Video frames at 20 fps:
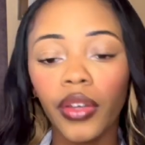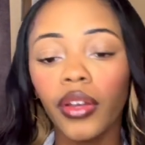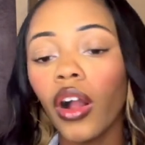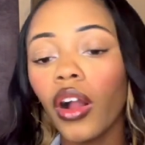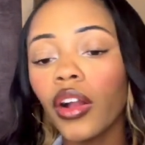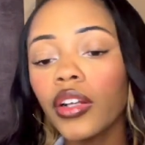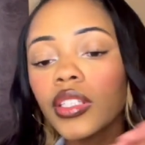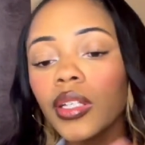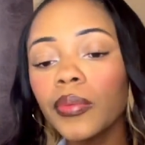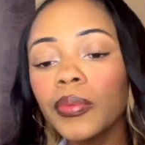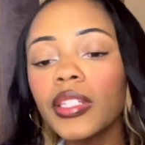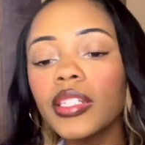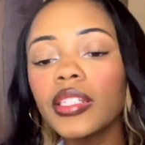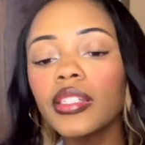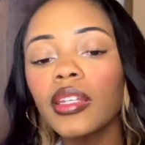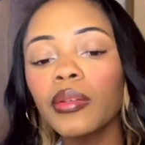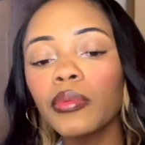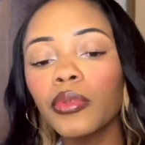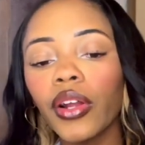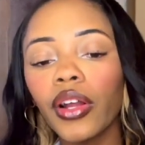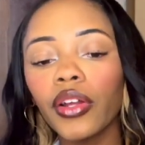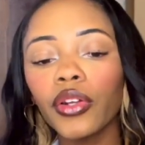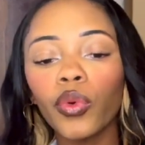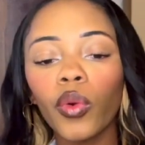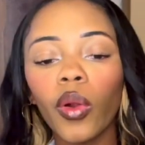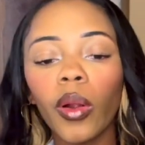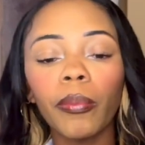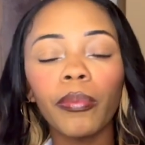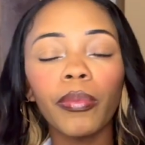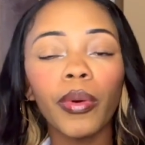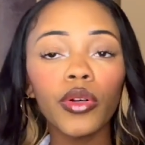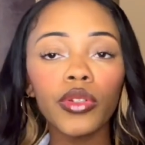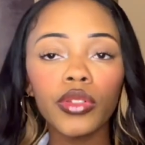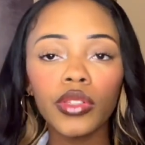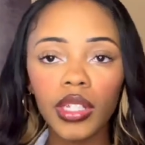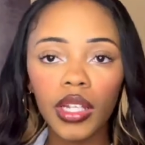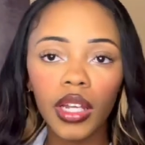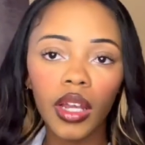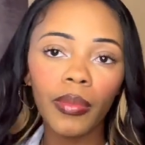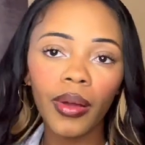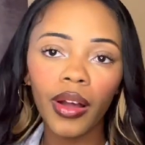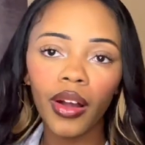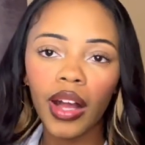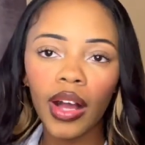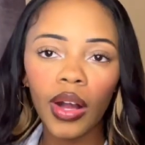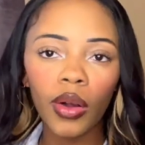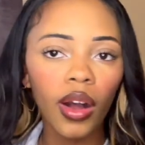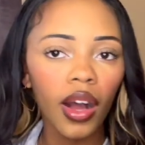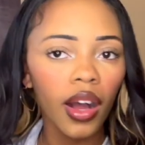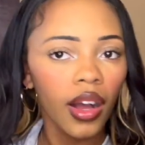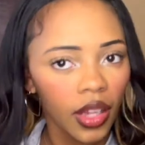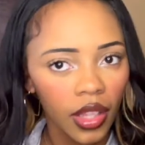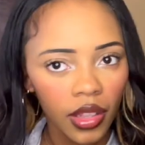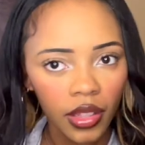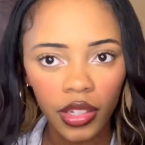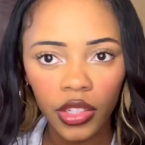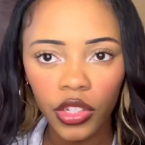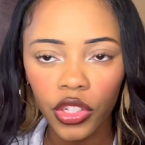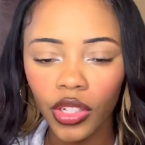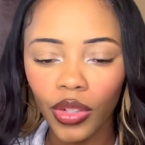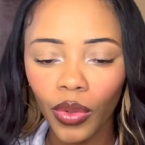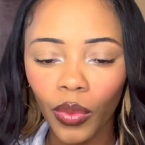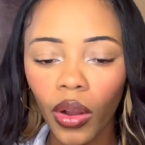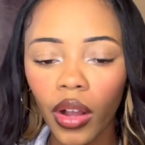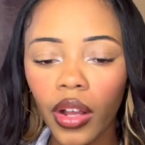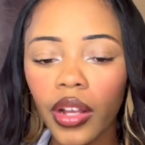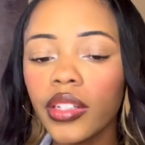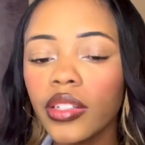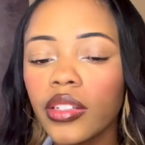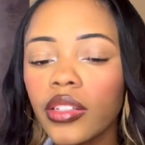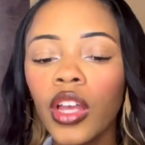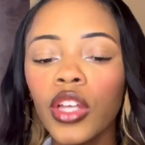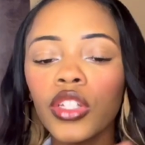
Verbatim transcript: are some of the same crowd who are boasting about how ugly she was.